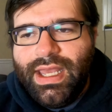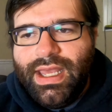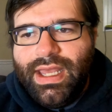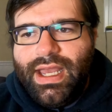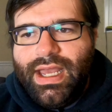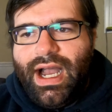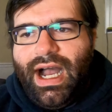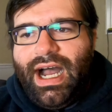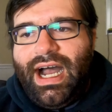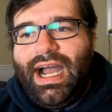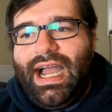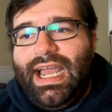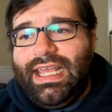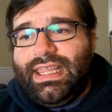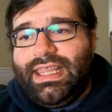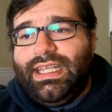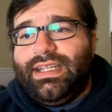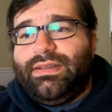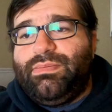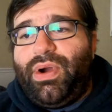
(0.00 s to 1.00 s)
I
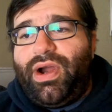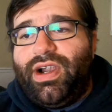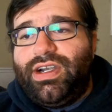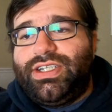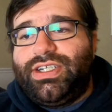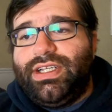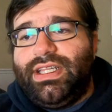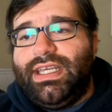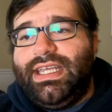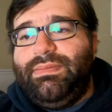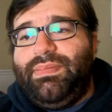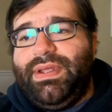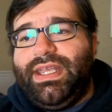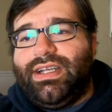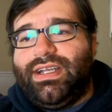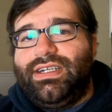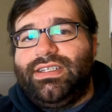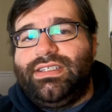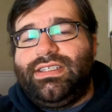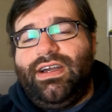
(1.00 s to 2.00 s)
think partially
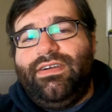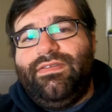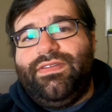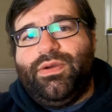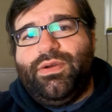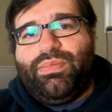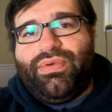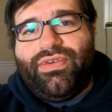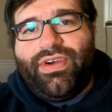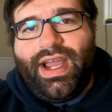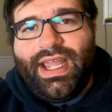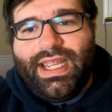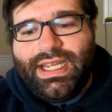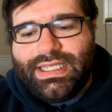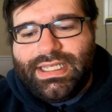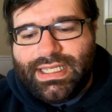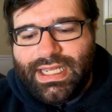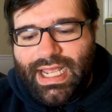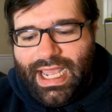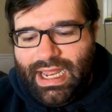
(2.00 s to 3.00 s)
because of the
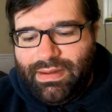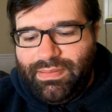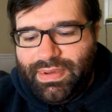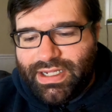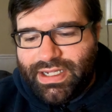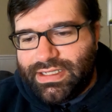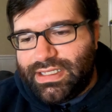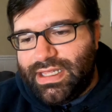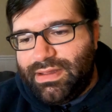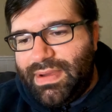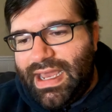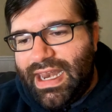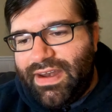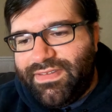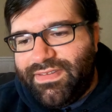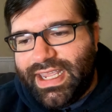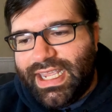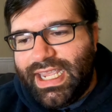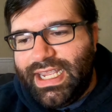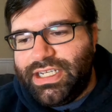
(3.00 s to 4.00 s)
price and because of the
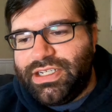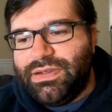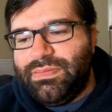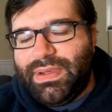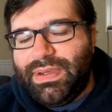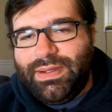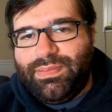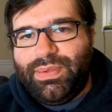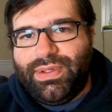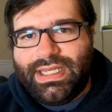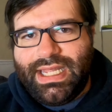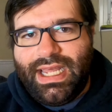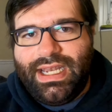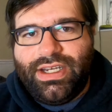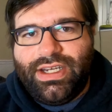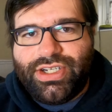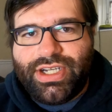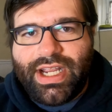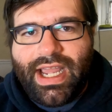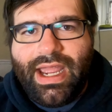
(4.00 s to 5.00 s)
modification, people tend to
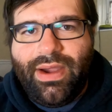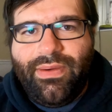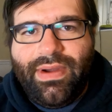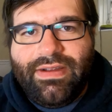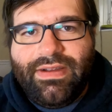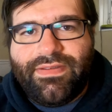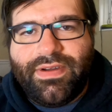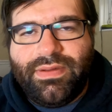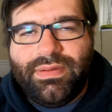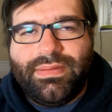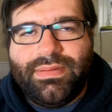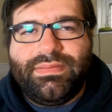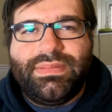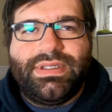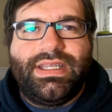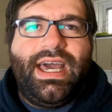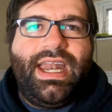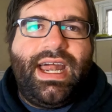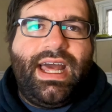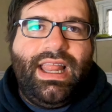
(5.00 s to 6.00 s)
shy away from them.
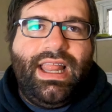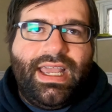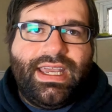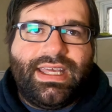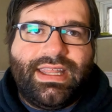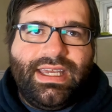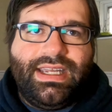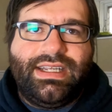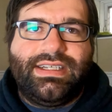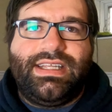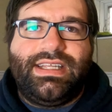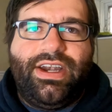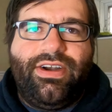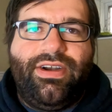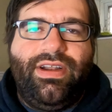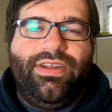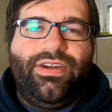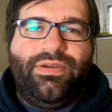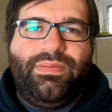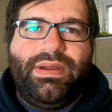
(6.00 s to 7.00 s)
And I like things that are a
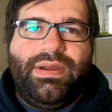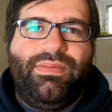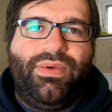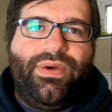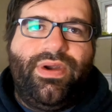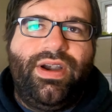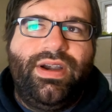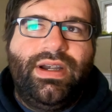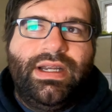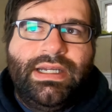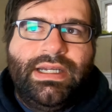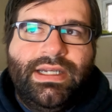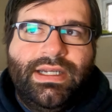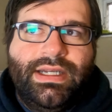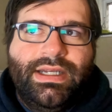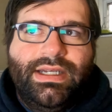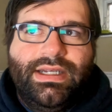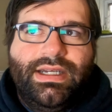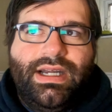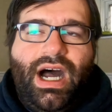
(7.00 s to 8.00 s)
little bit more
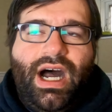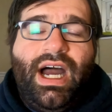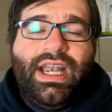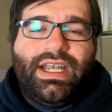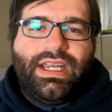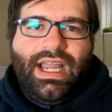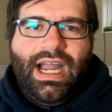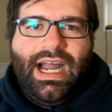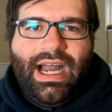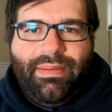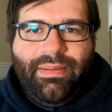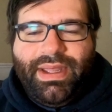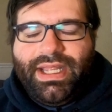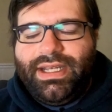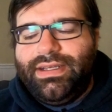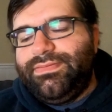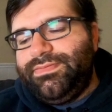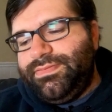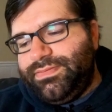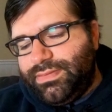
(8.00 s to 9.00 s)

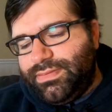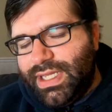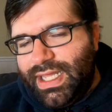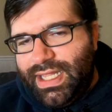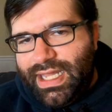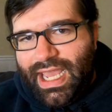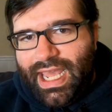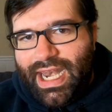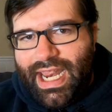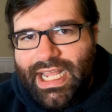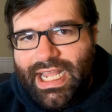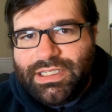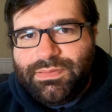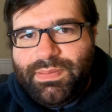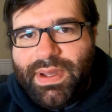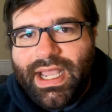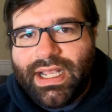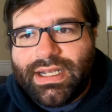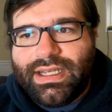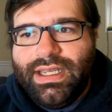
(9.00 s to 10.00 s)
uncommon in that
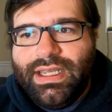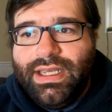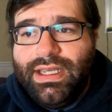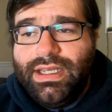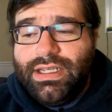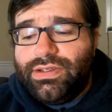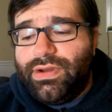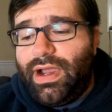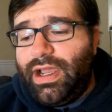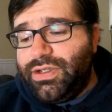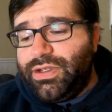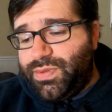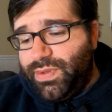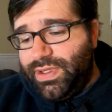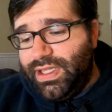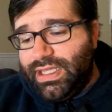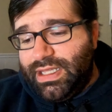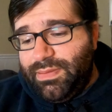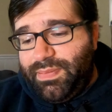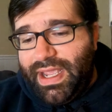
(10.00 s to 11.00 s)
aspect. So I was
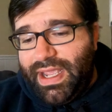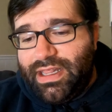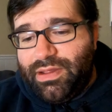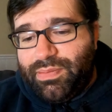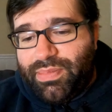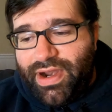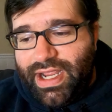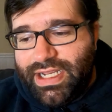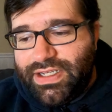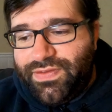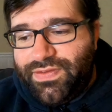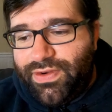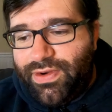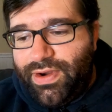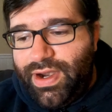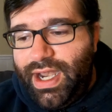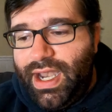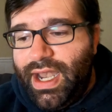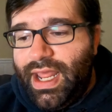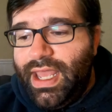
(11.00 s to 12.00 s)
willing to pay the price for
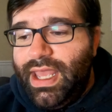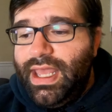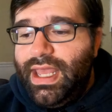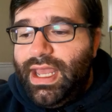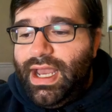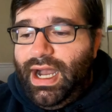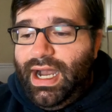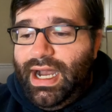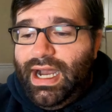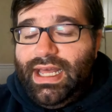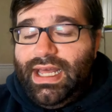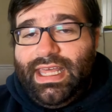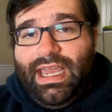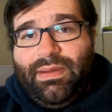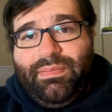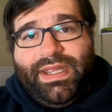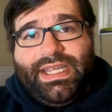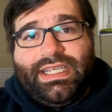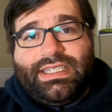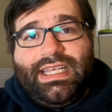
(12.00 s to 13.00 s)
it. That
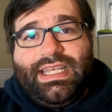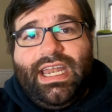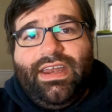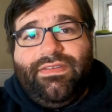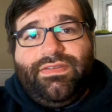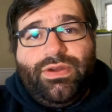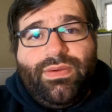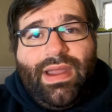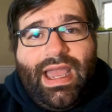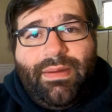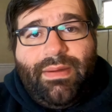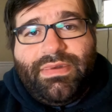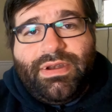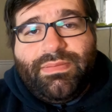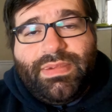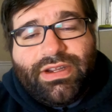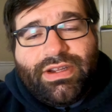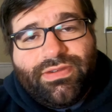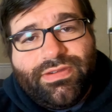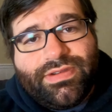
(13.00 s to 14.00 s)
being said, if you happen to
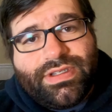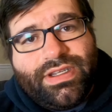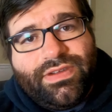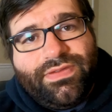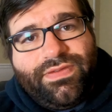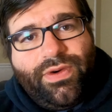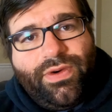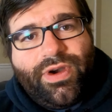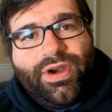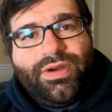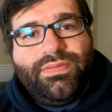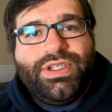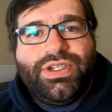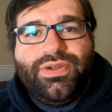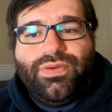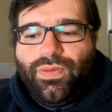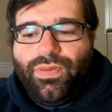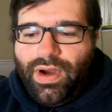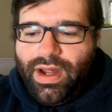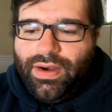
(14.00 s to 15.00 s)
be cruising the forums, you
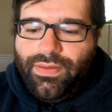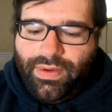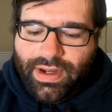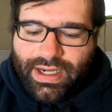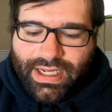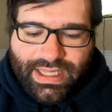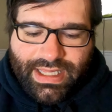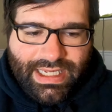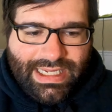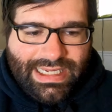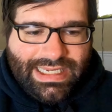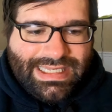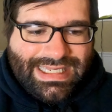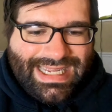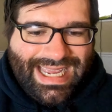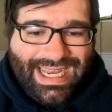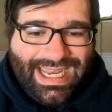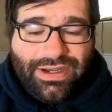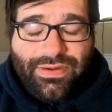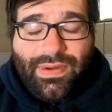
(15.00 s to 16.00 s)
want one of these,
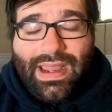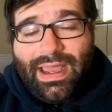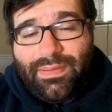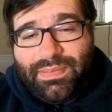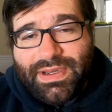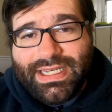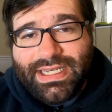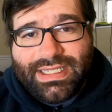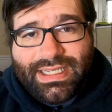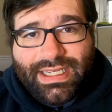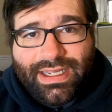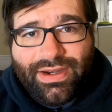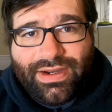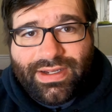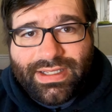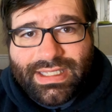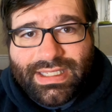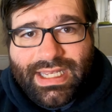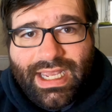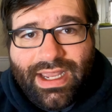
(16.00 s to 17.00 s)
and you happen to see it
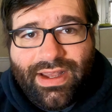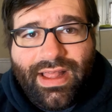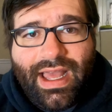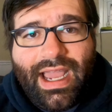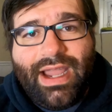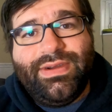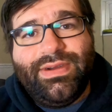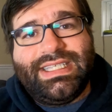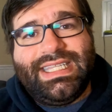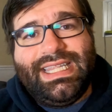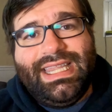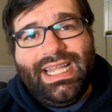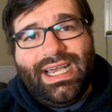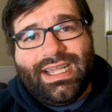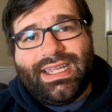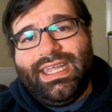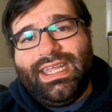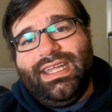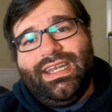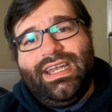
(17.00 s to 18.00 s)
on sale, I was
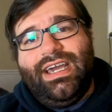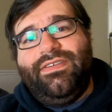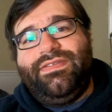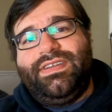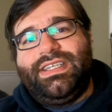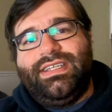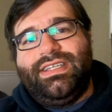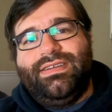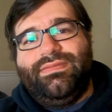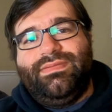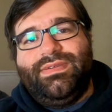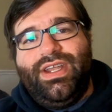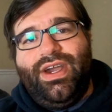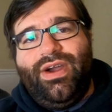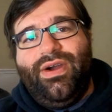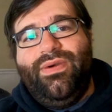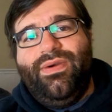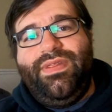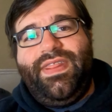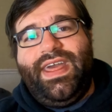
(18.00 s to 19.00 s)
lucky enough to
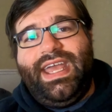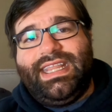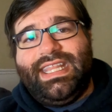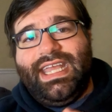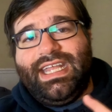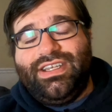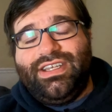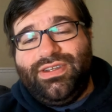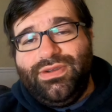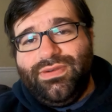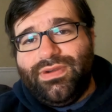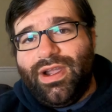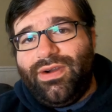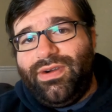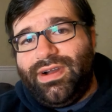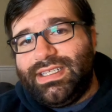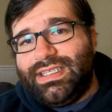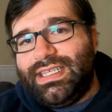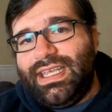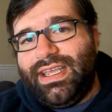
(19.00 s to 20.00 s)
know that they do go
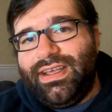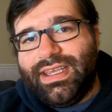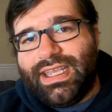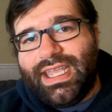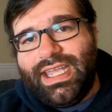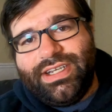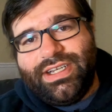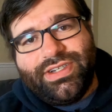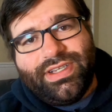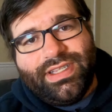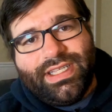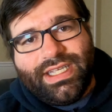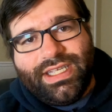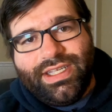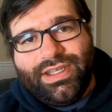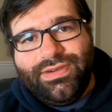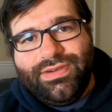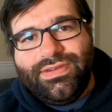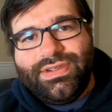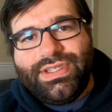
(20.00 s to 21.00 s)
on sale occasionally
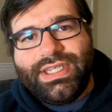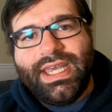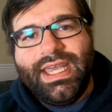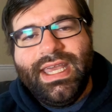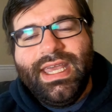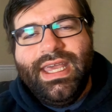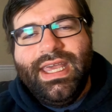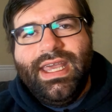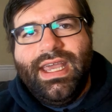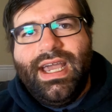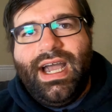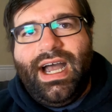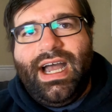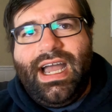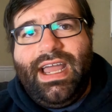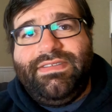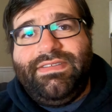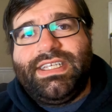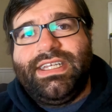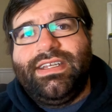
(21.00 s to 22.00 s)
used.
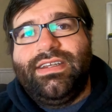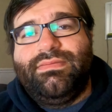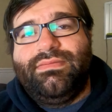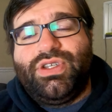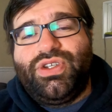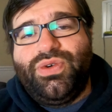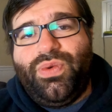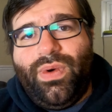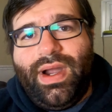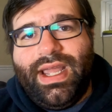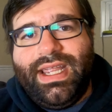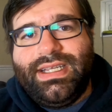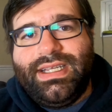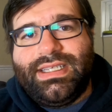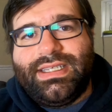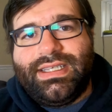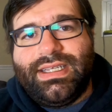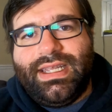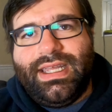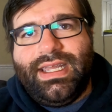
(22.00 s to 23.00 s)
I've seen them
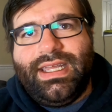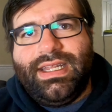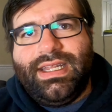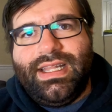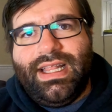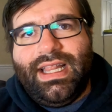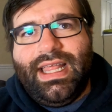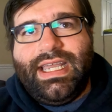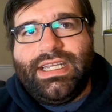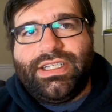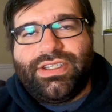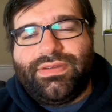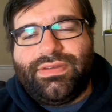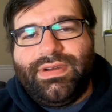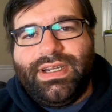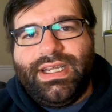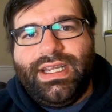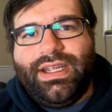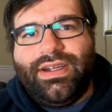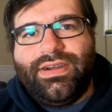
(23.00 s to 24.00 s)
twice in the last
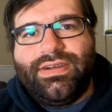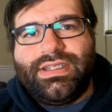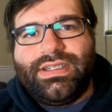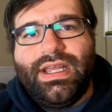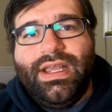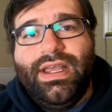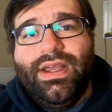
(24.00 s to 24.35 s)
3 years.